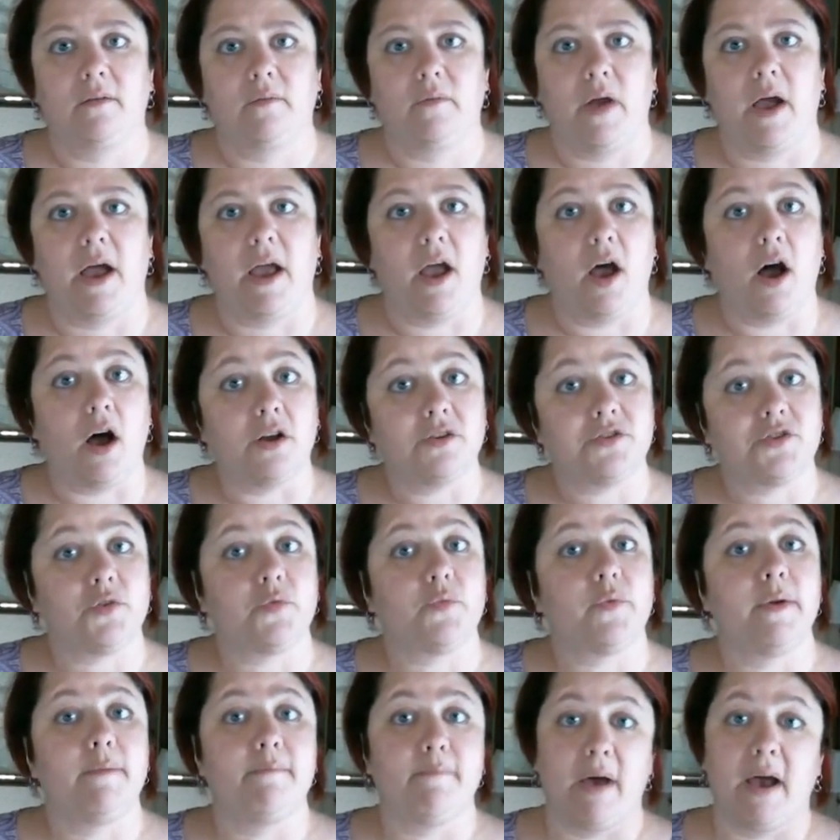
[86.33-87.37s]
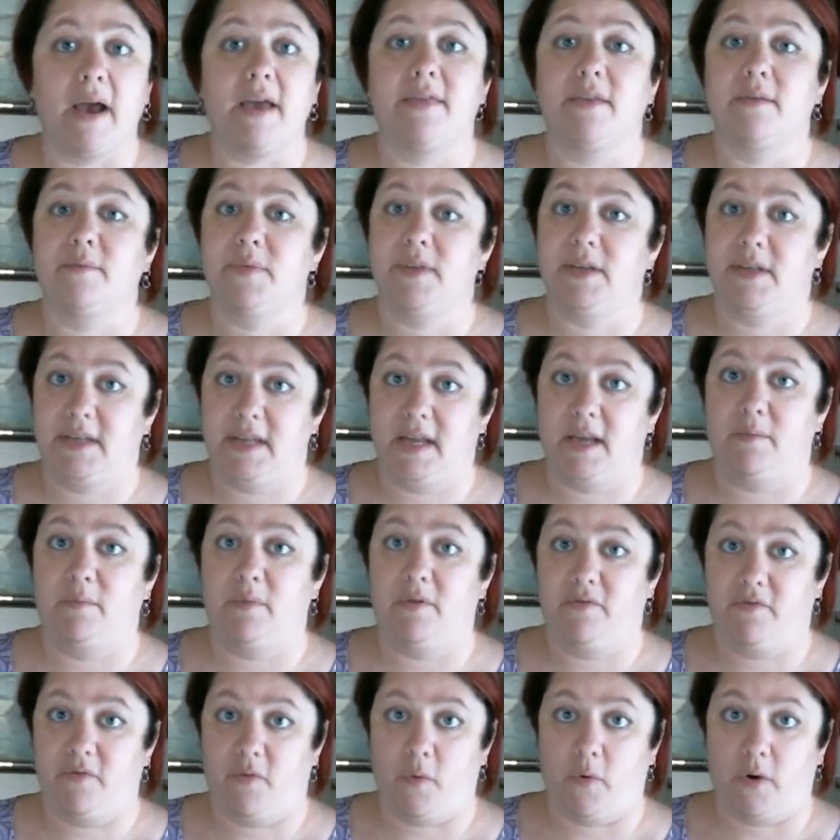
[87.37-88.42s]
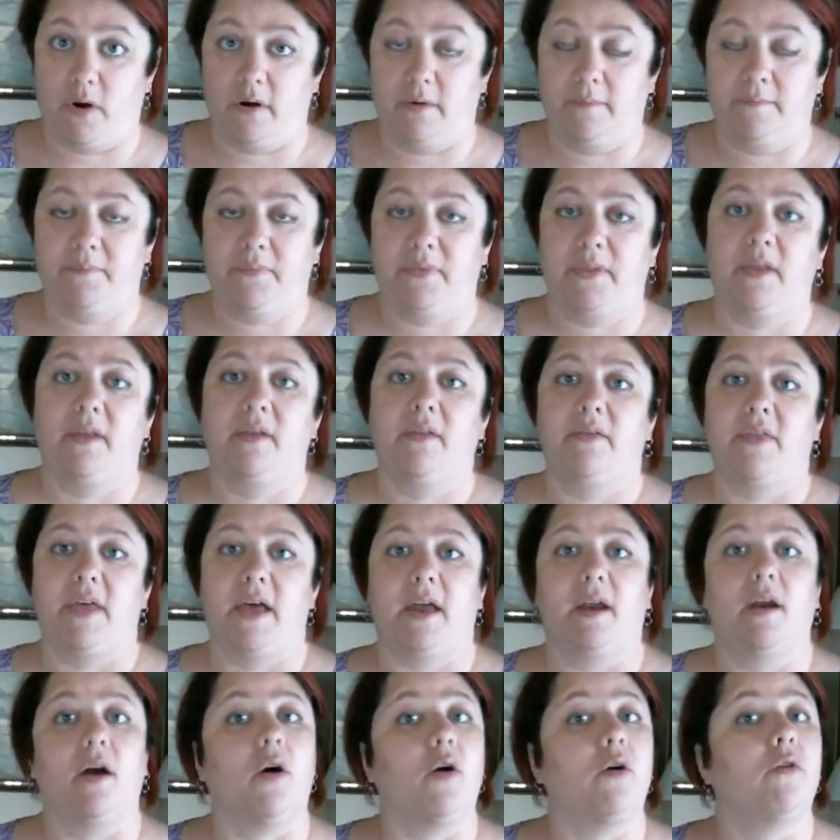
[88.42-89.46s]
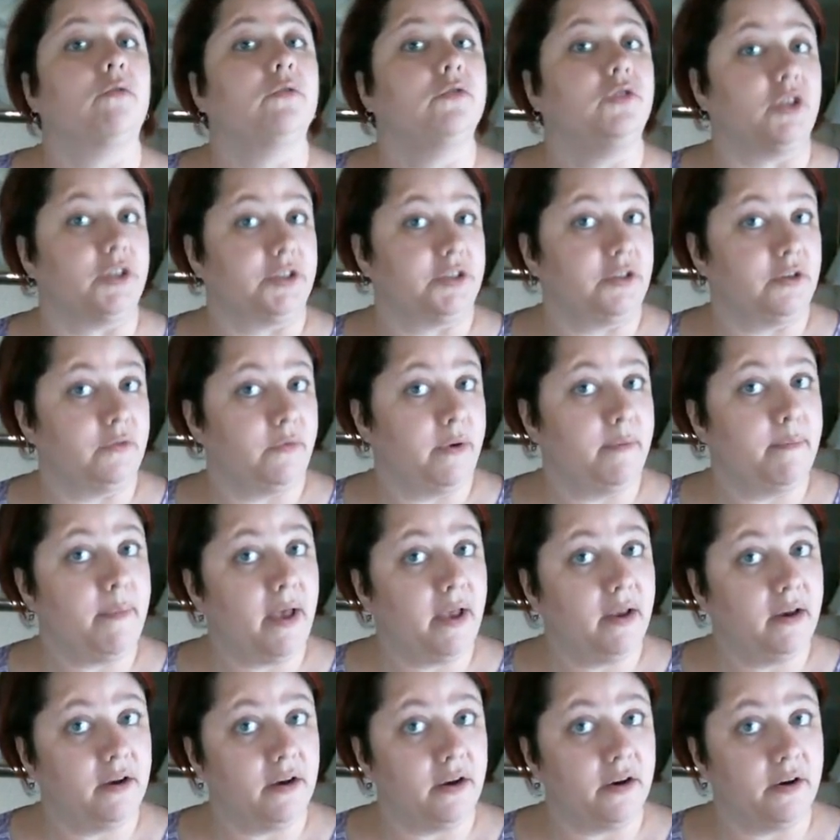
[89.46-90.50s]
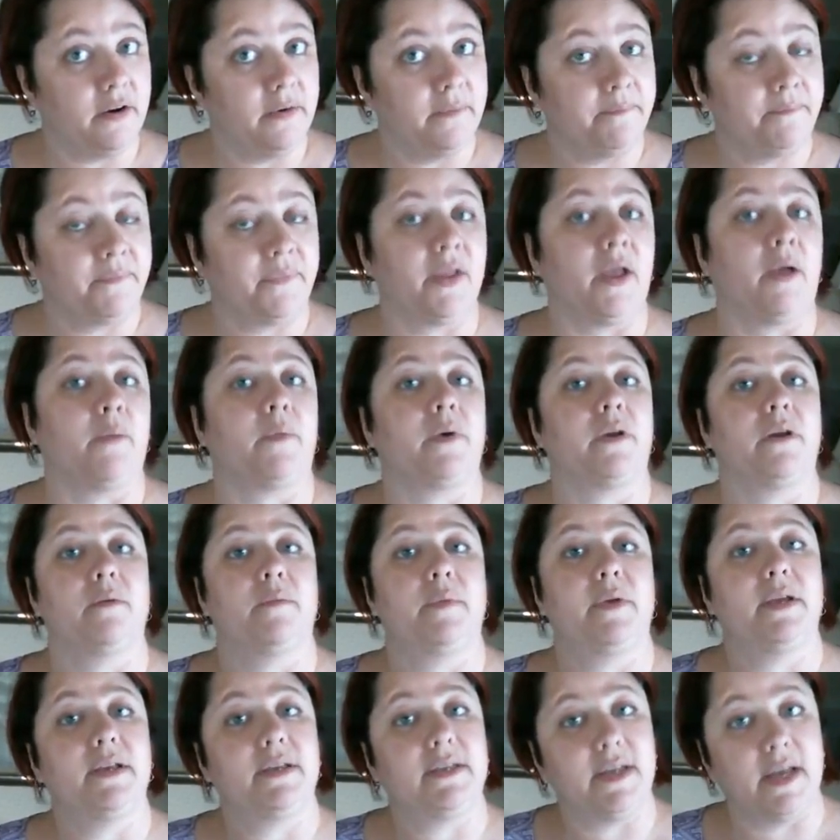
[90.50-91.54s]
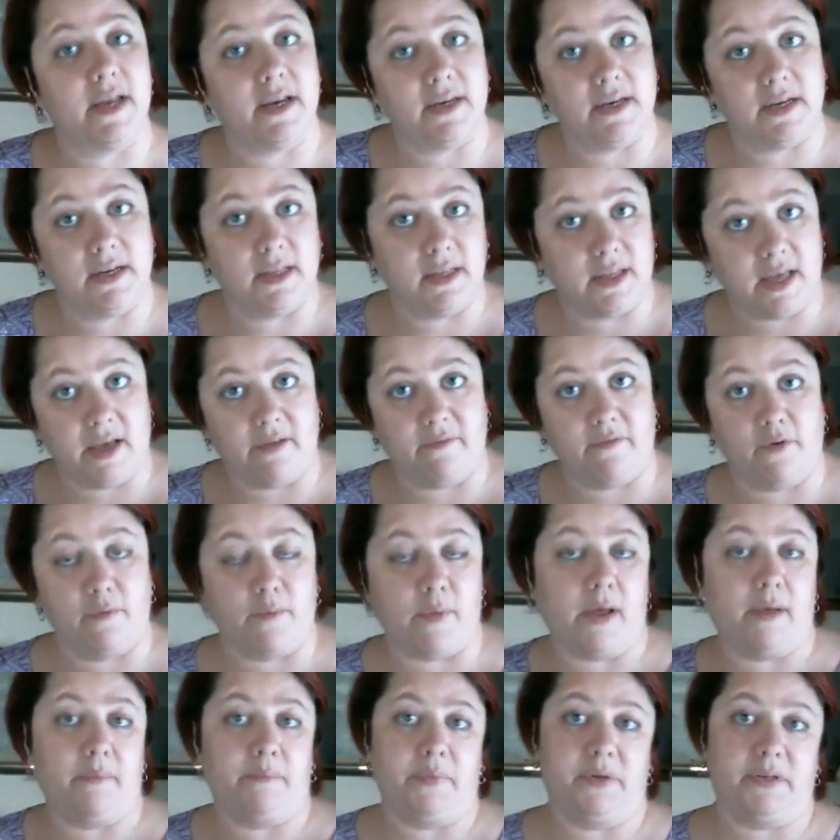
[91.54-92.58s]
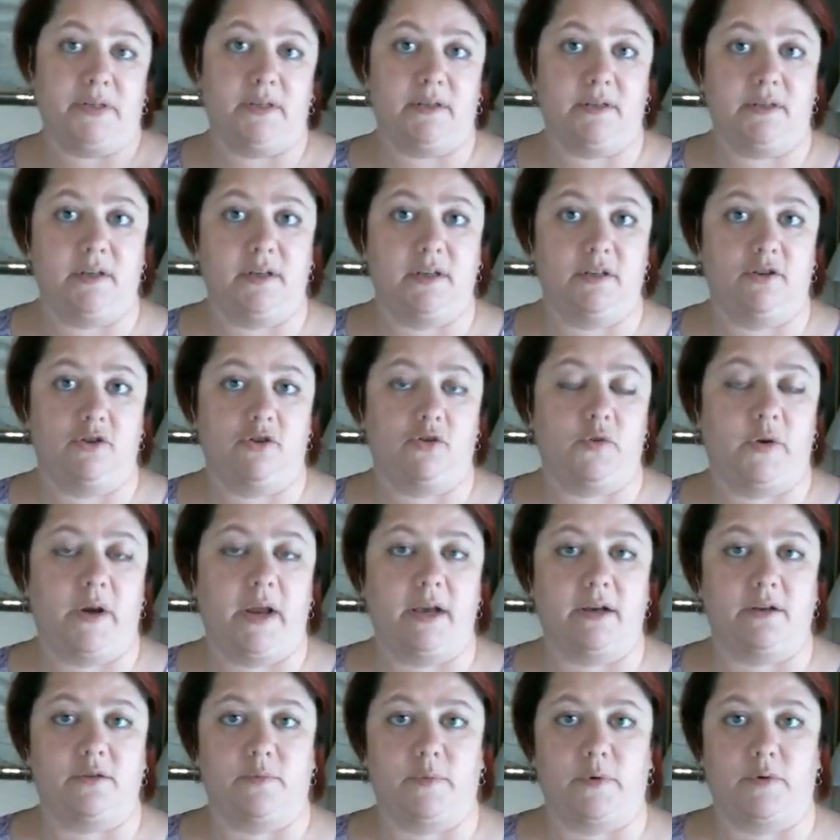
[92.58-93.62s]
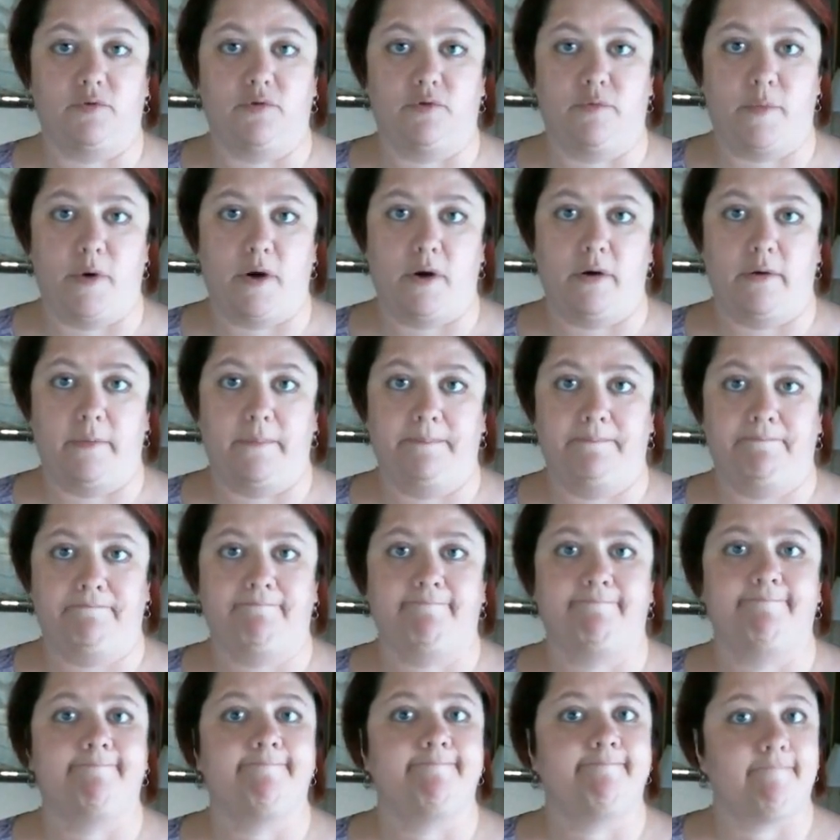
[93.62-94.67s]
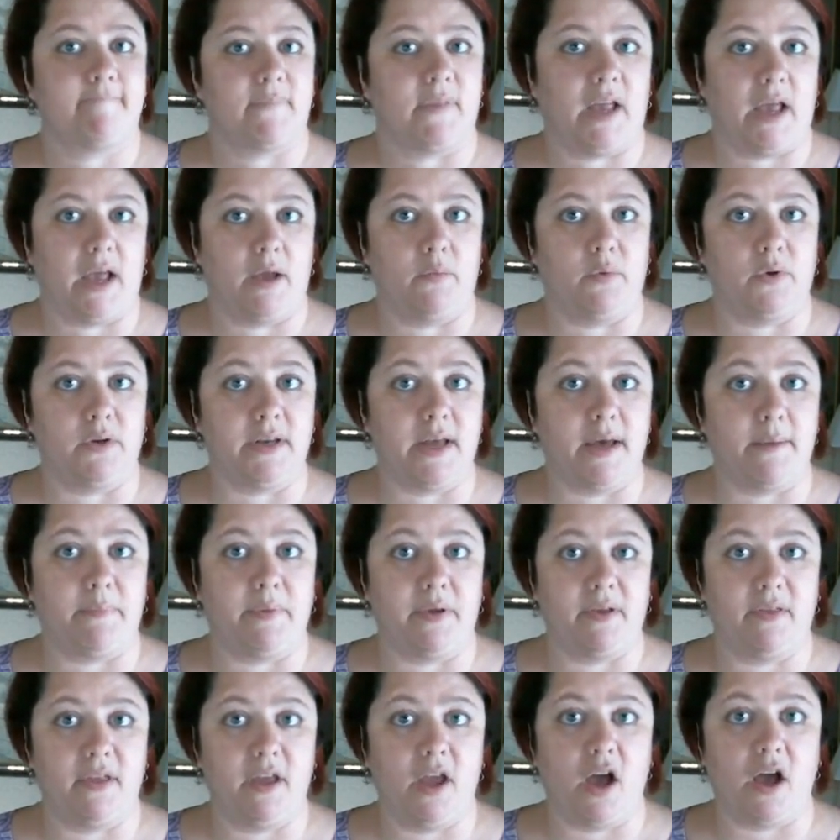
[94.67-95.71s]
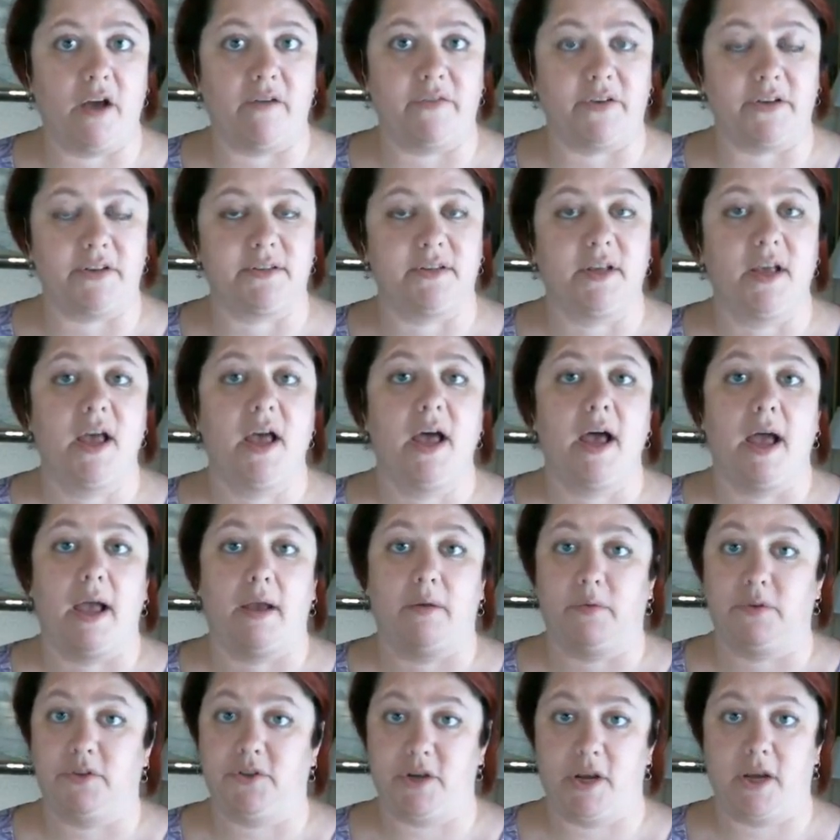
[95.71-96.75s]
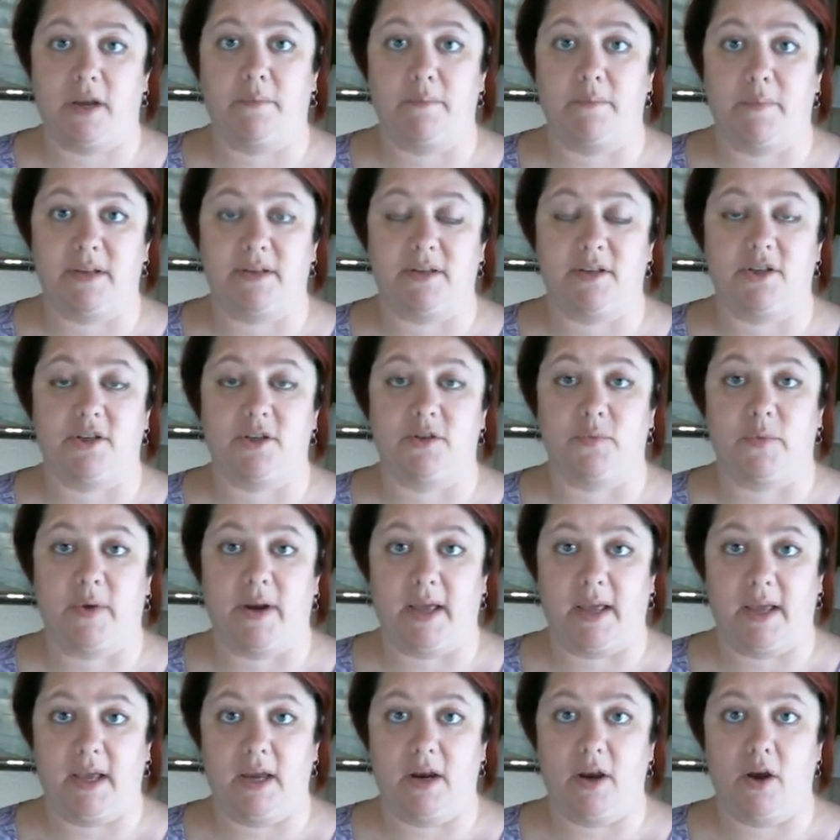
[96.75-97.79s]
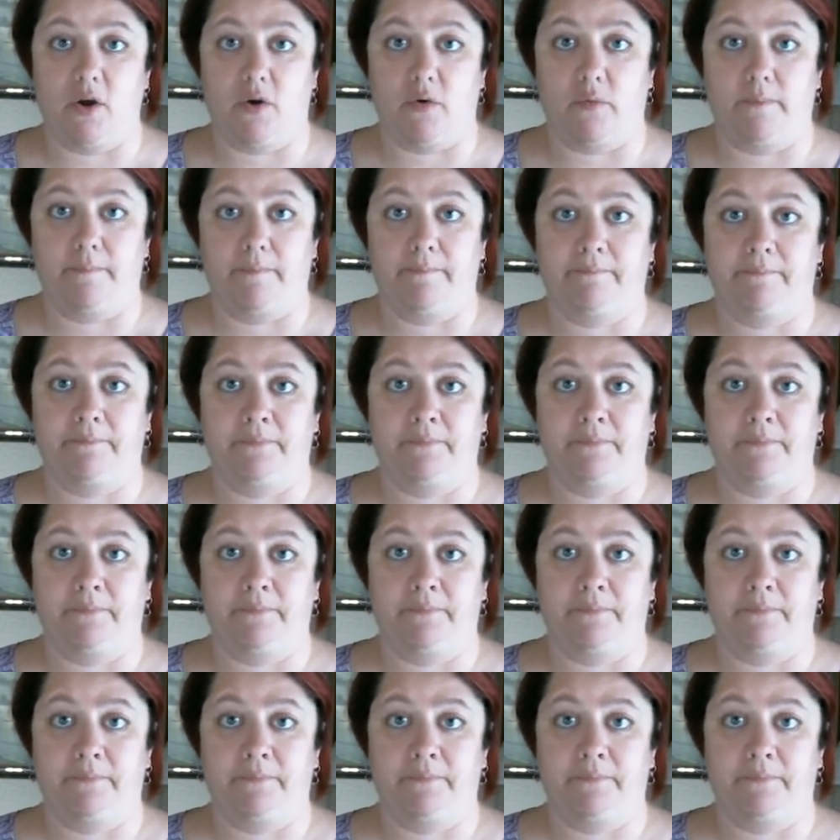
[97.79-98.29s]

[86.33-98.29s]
I also remind them the day before that, oh, just a reminder, I'm going to be attending that Vermont Business and Industry Expo tomorrow. I will not be in the office. I will check messages when I get home.